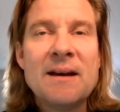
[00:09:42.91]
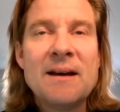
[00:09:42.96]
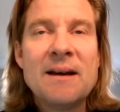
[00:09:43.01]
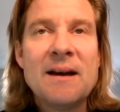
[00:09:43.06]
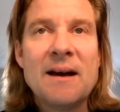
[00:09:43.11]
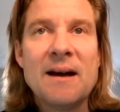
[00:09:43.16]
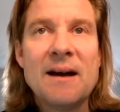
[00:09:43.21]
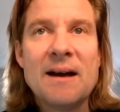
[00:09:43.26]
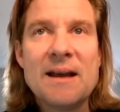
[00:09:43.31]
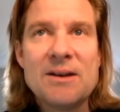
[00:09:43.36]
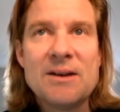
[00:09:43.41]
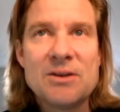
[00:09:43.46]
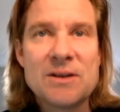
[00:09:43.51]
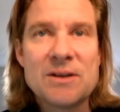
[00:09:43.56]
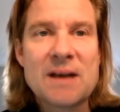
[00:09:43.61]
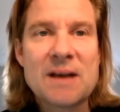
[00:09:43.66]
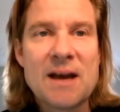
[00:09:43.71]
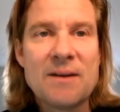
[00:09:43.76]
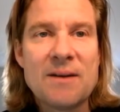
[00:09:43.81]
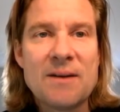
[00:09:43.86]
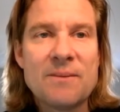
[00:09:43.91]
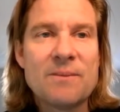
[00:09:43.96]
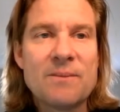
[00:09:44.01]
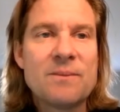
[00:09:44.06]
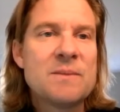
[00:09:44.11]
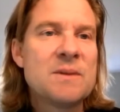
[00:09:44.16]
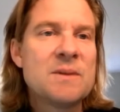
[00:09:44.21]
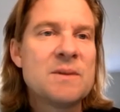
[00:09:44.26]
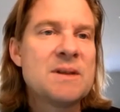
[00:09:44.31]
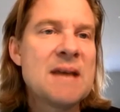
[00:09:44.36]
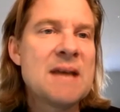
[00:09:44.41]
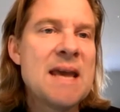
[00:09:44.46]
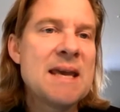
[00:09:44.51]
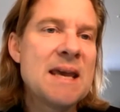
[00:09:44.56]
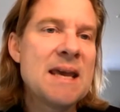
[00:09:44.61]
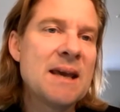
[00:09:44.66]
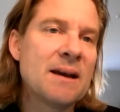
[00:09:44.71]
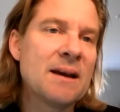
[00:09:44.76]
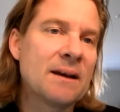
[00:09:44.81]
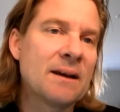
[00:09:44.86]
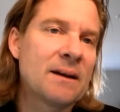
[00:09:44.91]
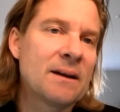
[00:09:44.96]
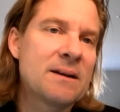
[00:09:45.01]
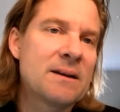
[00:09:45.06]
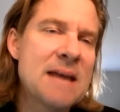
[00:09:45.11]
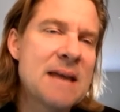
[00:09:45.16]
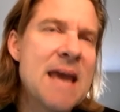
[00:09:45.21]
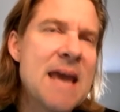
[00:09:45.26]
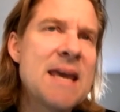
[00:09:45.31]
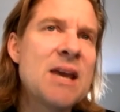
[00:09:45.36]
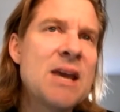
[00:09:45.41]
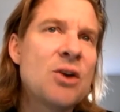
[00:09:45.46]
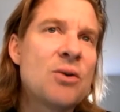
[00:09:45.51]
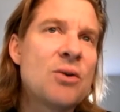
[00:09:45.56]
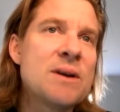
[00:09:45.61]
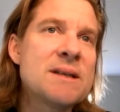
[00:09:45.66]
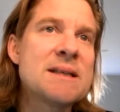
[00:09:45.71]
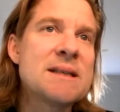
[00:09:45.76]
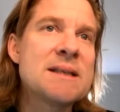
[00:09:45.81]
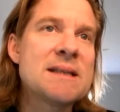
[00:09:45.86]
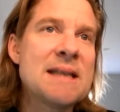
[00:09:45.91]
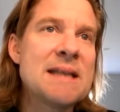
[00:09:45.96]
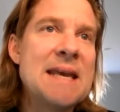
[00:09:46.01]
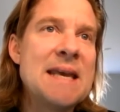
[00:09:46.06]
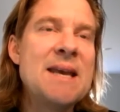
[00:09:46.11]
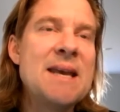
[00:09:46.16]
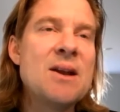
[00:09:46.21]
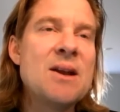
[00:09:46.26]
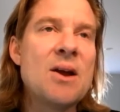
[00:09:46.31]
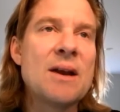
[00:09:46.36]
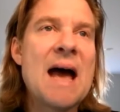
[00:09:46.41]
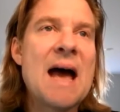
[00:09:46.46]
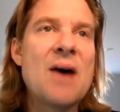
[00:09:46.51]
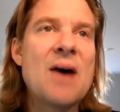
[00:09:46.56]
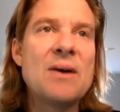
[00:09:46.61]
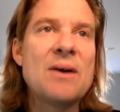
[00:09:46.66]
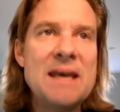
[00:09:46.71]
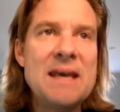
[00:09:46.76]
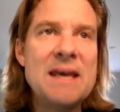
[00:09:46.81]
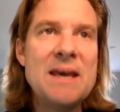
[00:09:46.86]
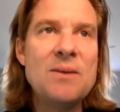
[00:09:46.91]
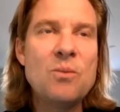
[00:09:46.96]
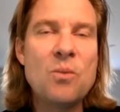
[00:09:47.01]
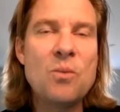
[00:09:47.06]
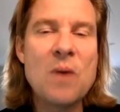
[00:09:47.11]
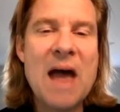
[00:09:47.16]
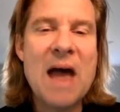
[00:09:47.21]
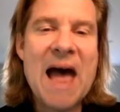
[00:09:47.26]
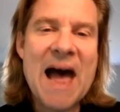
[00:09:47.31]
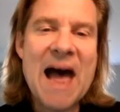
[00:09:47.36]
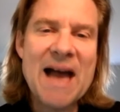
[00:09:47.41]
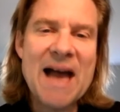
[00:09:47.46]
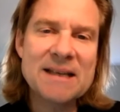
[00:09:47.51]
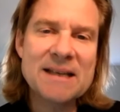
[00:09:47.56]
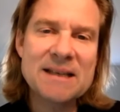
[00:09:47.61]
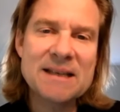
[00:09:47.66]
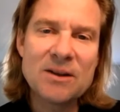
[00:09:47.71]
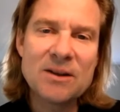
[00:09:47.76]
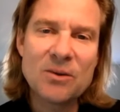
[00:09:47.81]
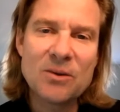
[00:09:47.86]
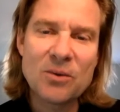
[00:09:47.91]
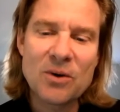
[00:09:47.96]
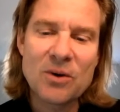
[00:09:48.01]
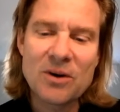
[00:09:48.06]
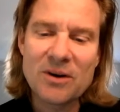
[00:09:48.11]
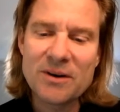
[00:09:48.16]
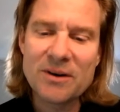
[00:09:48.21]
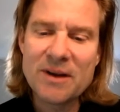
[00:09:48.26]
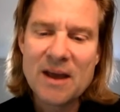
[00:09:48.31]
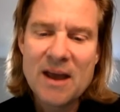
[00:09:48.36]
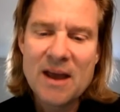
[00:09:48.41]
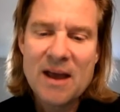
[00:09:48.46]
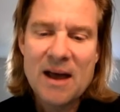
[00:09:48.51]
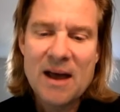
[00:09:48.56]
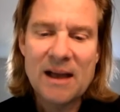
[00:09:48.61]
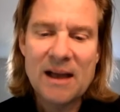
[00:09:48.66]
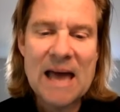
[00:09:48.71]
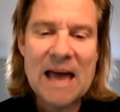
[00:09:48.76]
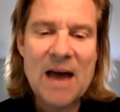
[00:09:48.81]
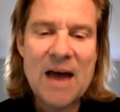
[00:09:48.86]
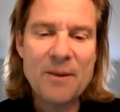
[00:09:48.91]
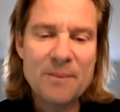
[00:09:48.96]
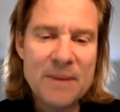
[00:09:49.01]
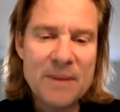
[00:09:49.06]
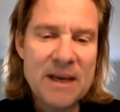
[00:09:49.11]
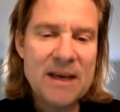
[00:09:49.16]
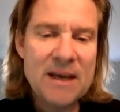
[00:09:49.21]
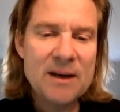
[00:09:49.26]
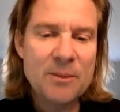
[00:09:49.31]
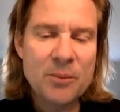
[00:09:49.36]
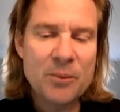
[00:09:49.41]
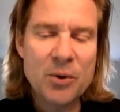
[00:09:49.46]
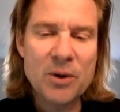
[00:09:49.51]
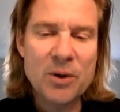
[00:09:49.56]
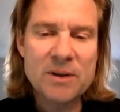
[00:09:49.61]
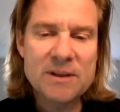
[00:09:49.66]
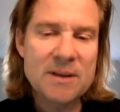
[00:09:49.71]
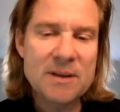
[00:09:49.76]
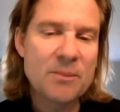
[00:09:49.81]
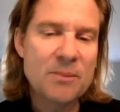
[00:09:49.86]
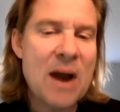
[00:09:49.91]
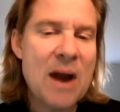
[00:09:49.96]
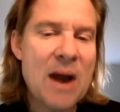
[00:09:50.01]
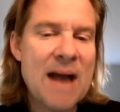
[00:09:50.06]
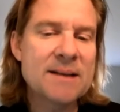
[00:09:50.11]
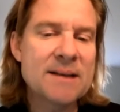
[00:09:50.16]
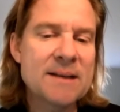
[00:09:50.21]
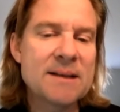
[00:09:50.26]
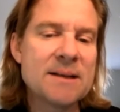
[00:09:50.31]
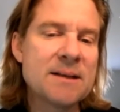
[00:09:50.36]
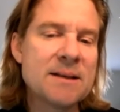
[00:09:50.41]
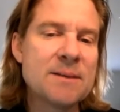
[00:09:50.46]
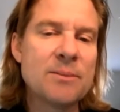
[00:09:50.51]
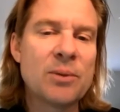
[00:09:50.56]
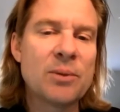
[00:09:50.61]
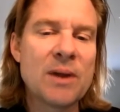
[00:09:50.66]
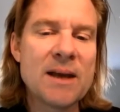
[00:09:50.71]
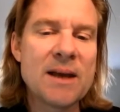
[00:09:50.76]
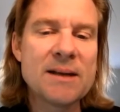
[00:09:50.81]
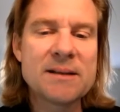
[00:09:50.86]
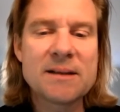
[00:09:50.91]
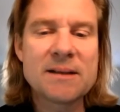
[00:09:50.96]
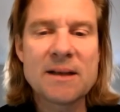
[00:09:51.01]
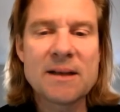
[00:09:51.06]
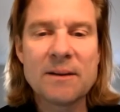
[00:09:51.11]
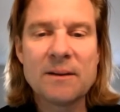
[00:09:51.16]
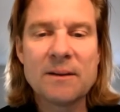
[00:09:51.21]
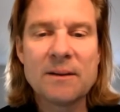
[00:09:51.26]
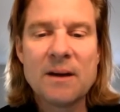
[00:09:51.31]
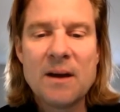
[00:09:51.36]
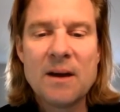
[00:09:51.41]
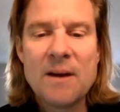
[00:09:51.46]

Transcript: and just kind of taking Chris's lead on how he acts in the world allowed me to put some practices in place that